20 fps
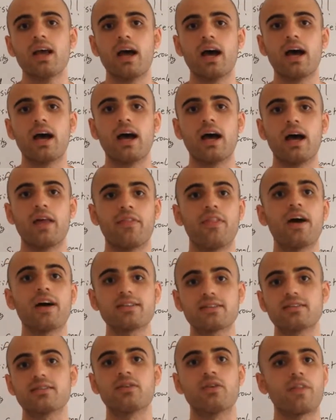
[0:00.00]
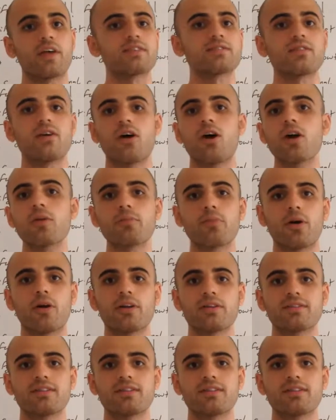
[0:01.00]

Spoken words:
And that's the hard part,